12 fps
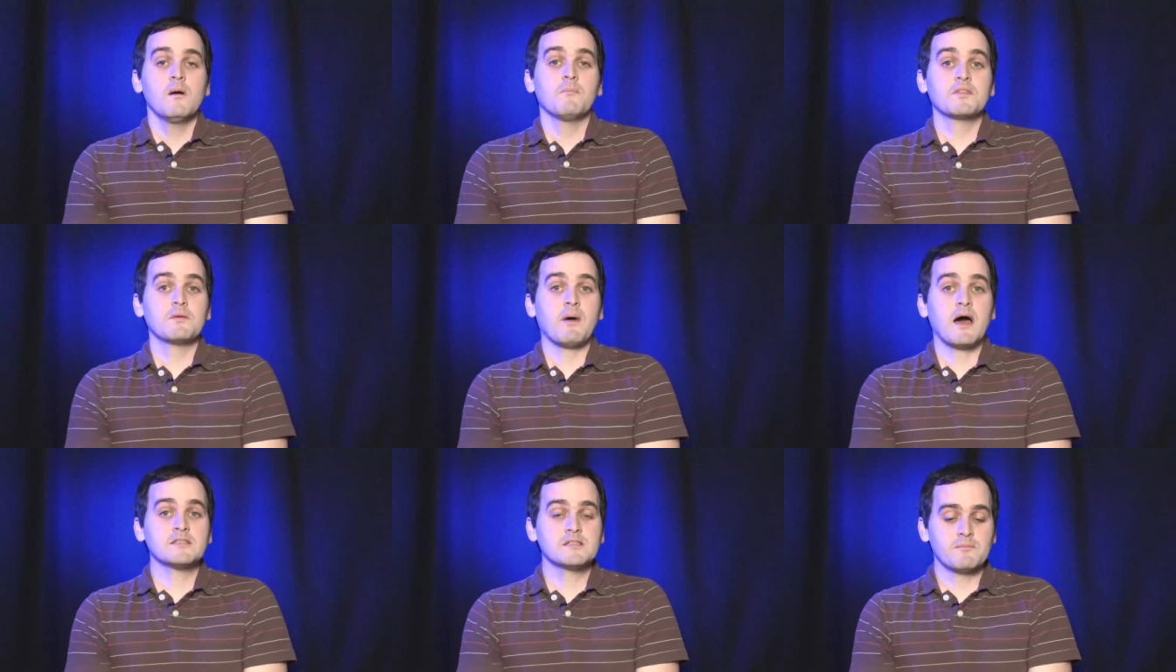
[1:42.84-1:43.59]
But the
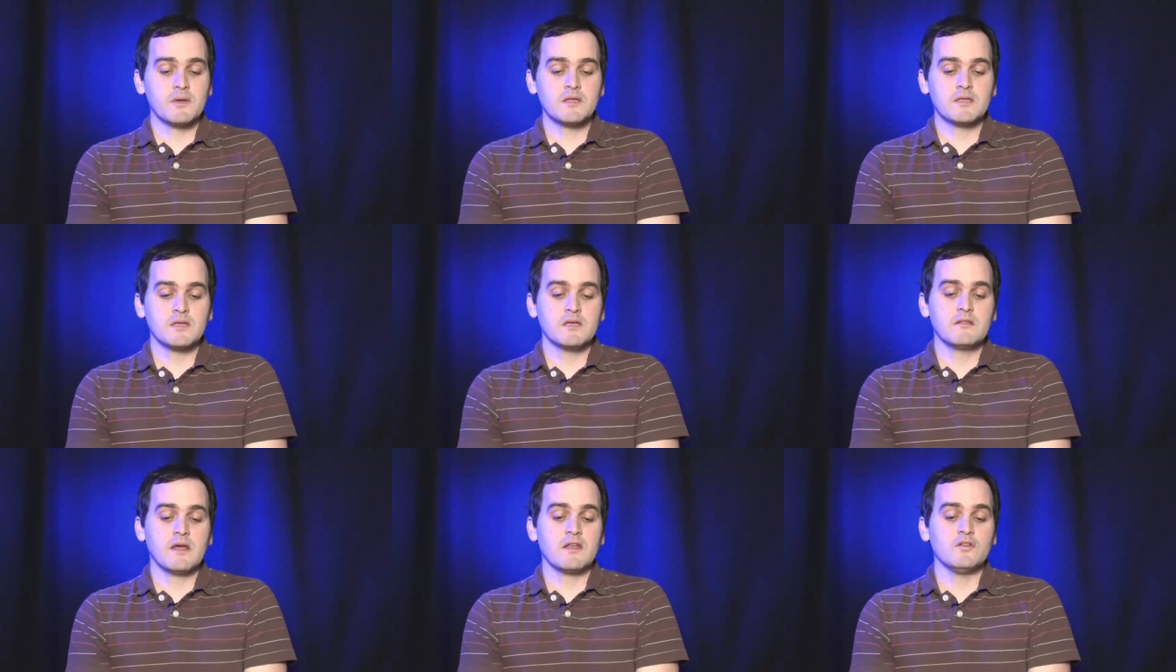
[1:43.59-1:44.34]

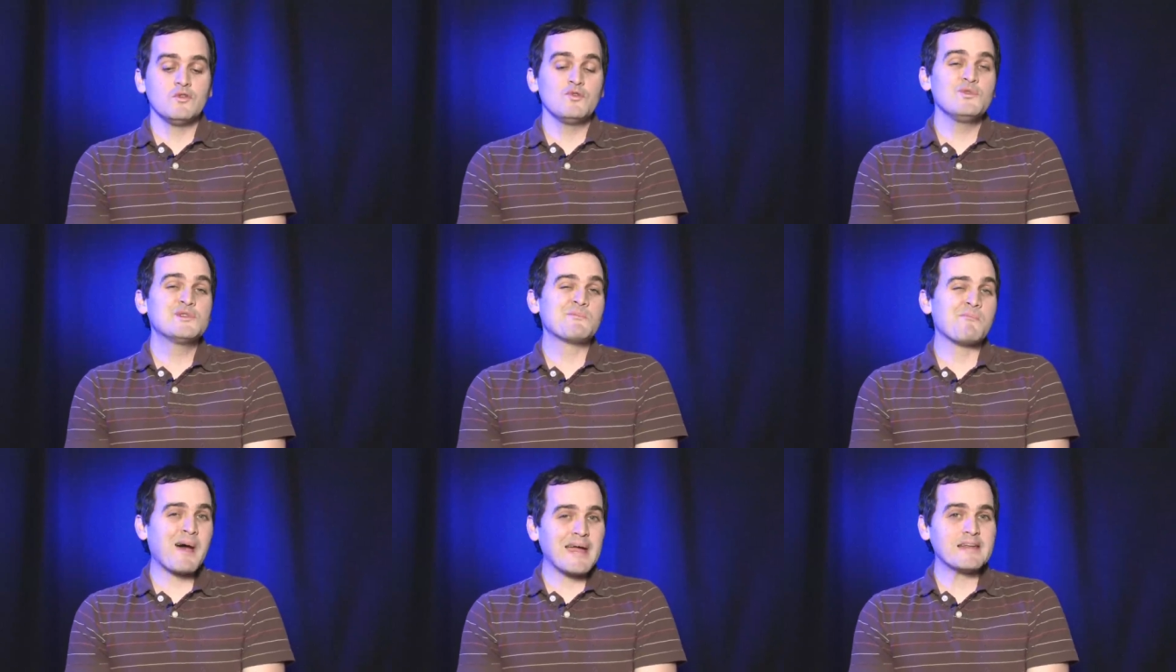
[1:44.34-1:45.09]
possibility that news
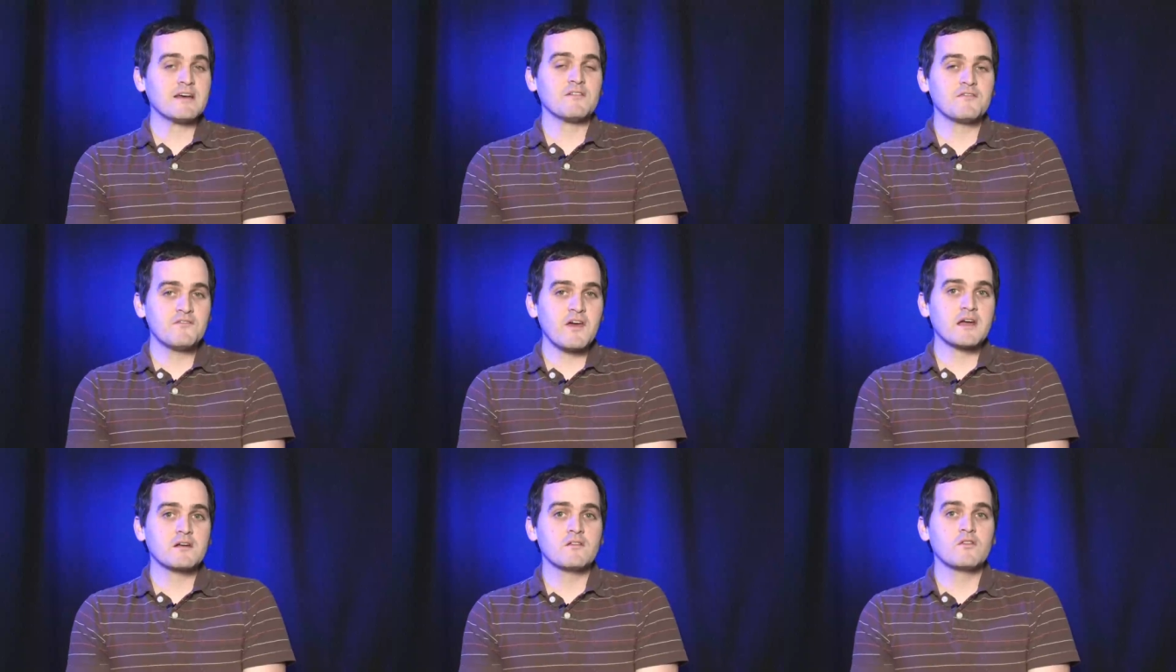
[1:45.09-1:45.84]
might
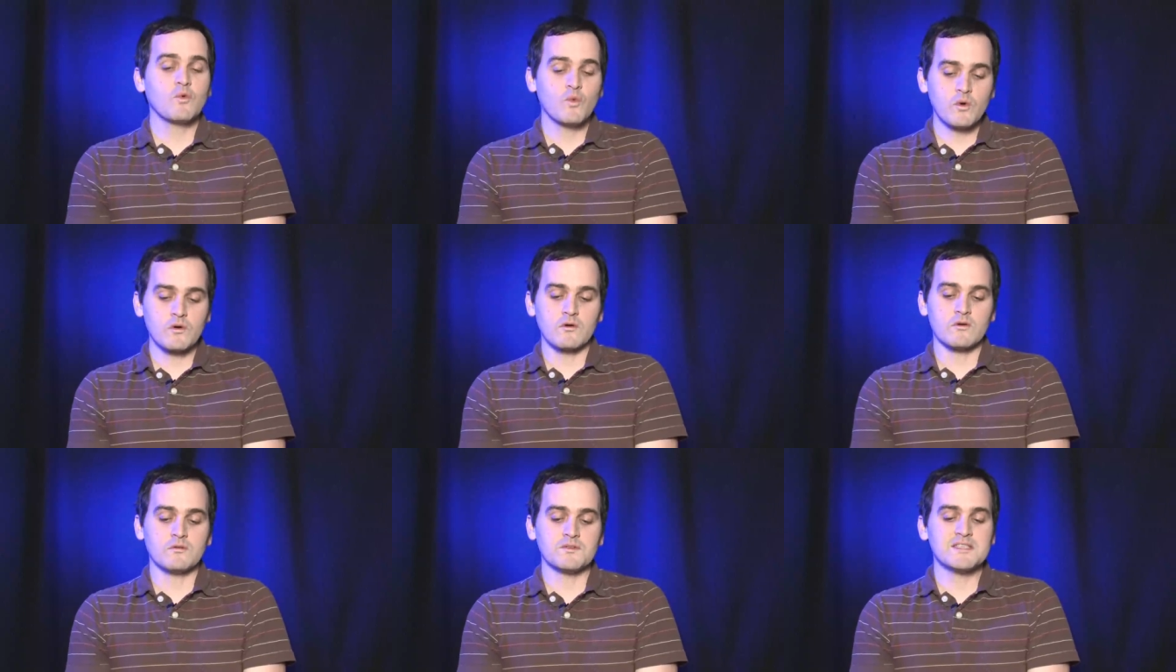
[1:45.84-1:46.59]
affect the
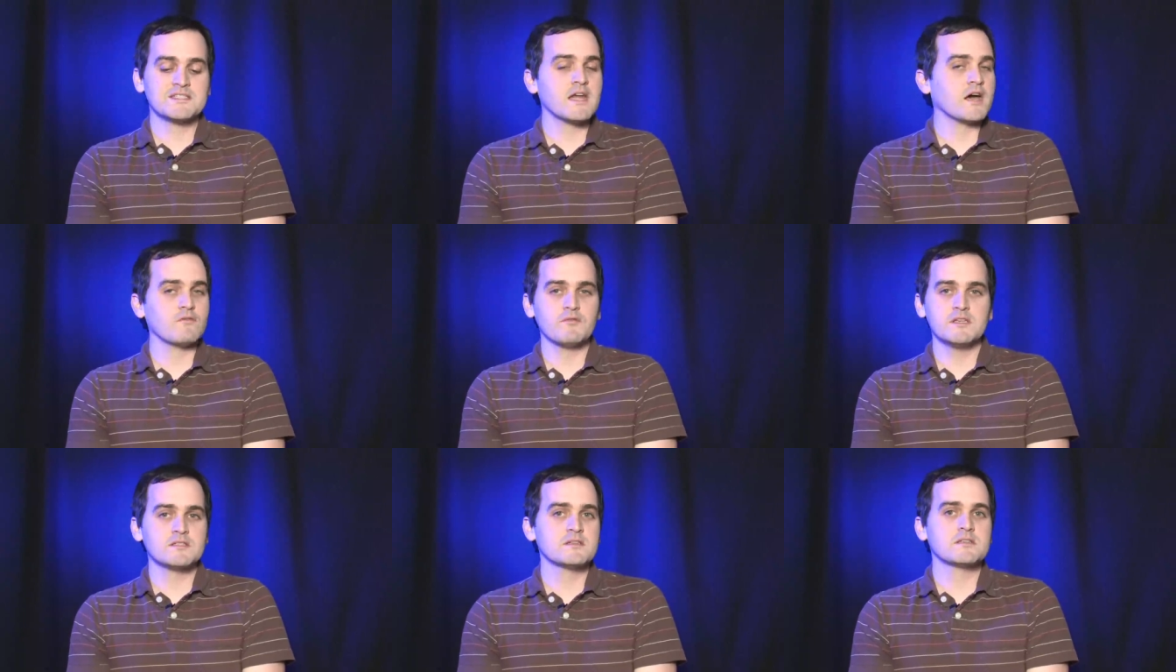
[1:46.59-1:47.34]
world is not a
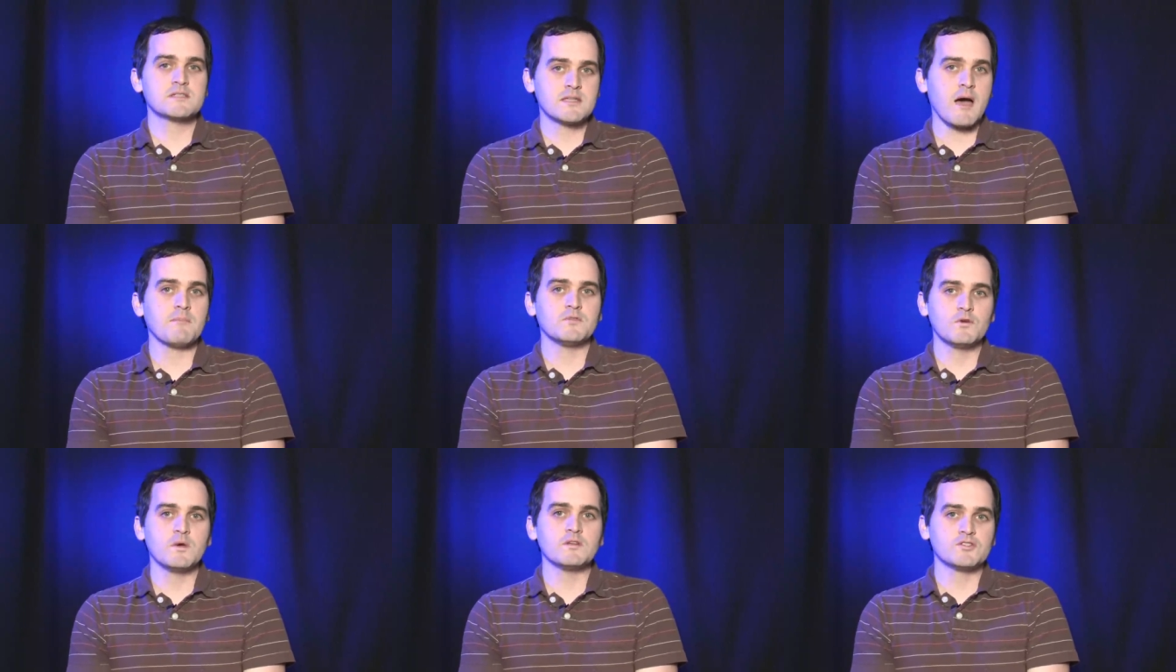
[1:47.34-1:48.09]
reason to stop
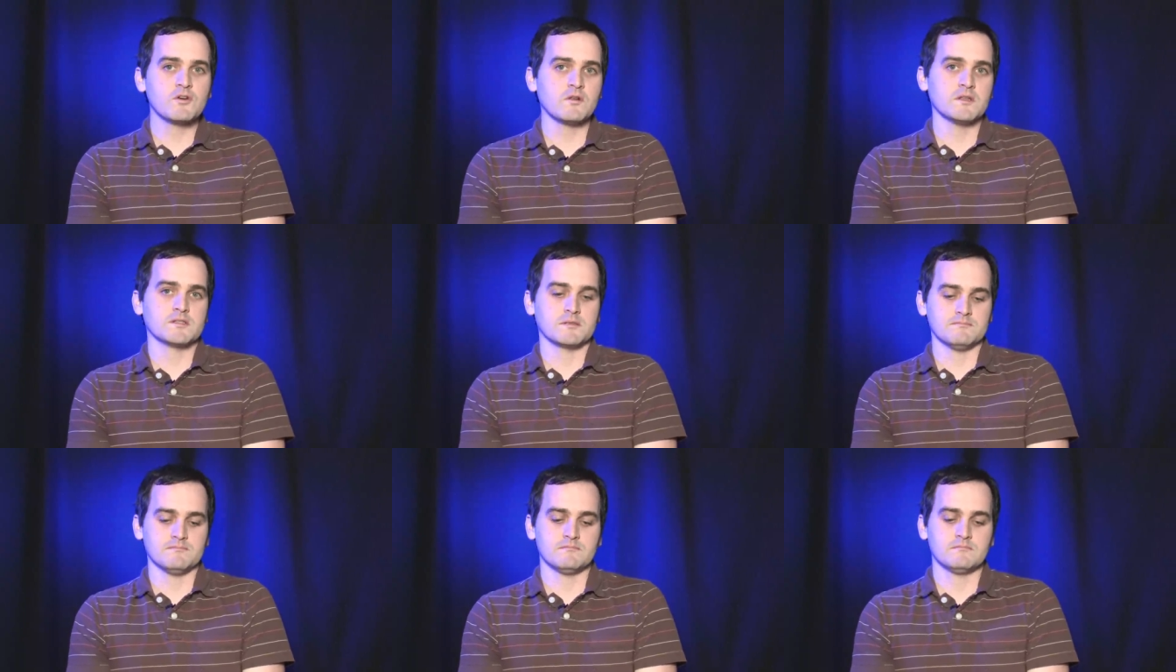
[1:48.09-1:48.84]
doing
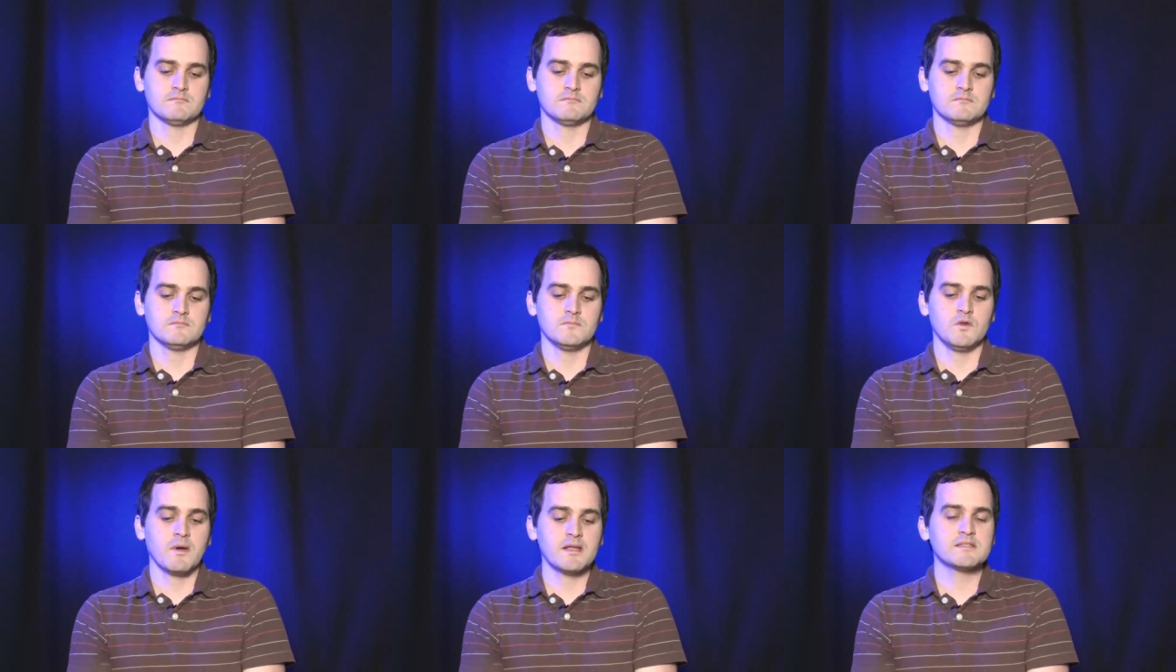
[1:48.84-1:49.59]
journalism.
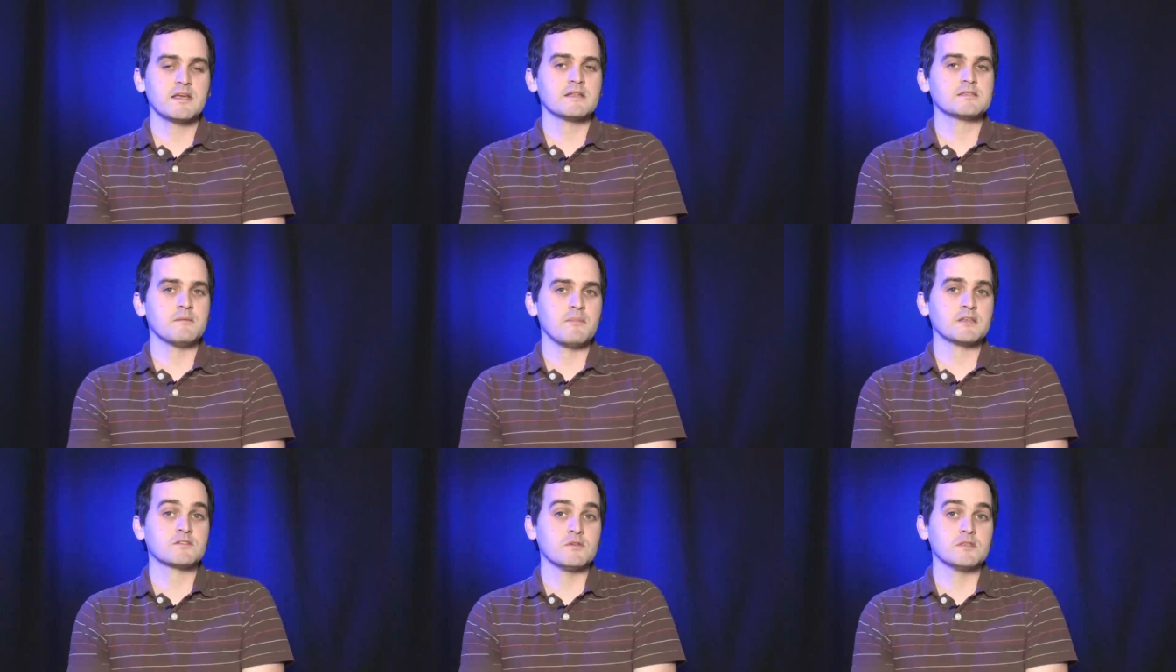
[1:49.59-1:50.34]
You might say it's the
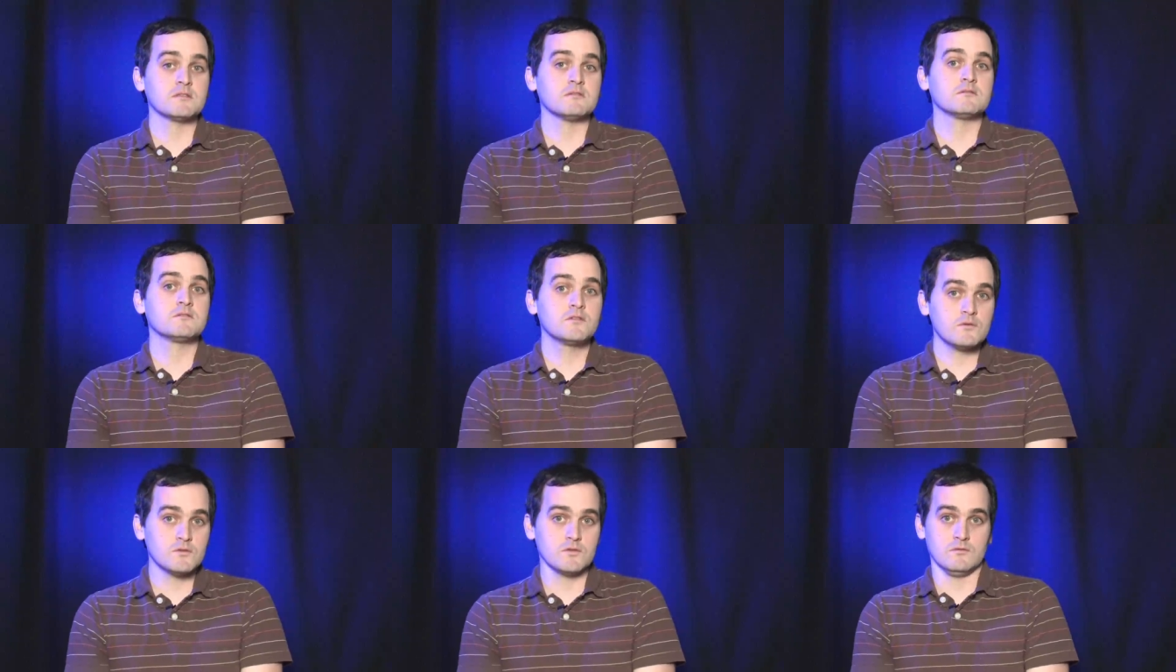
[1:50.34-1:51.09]
best reason
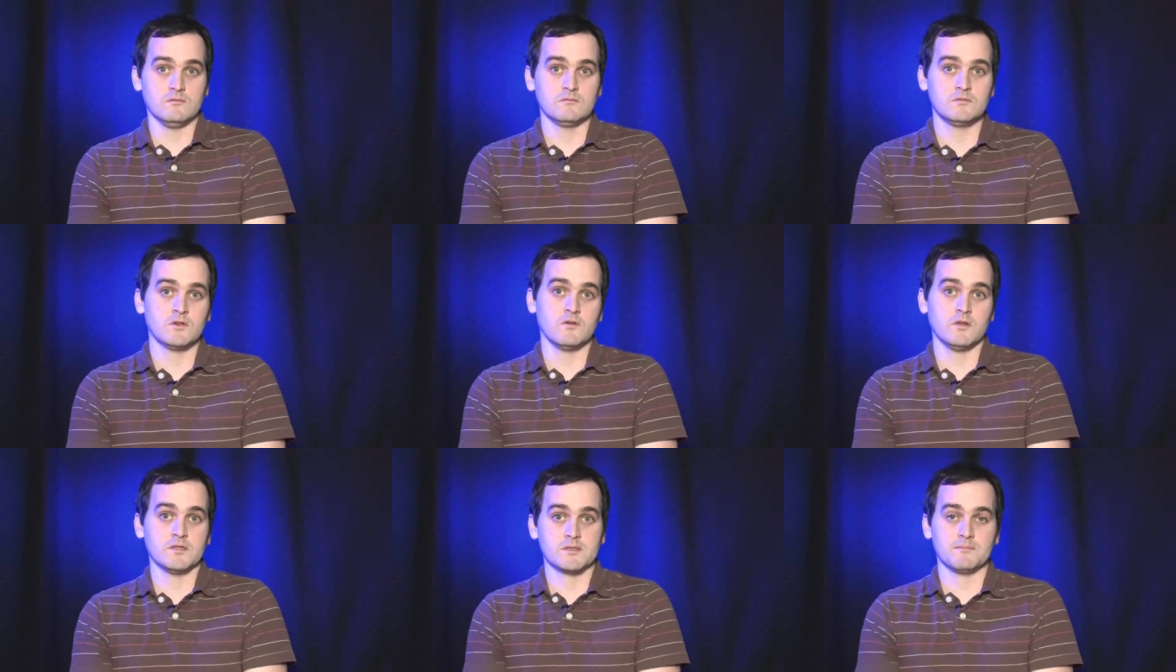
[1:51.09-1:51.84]
to do
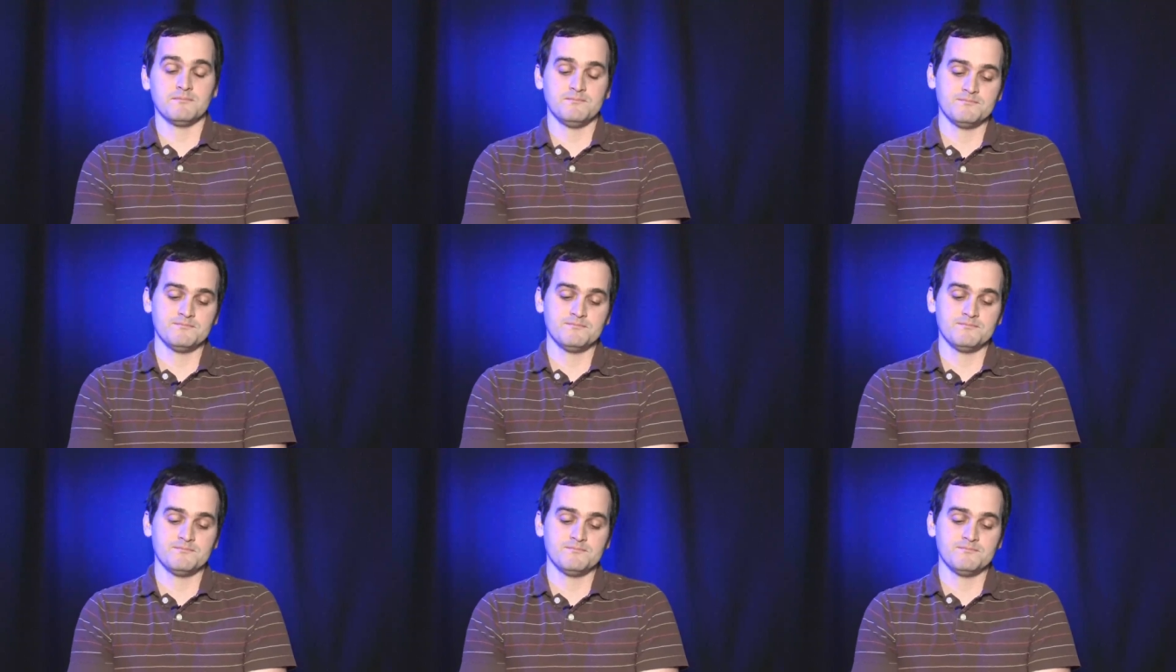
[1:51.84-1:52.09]
journalism.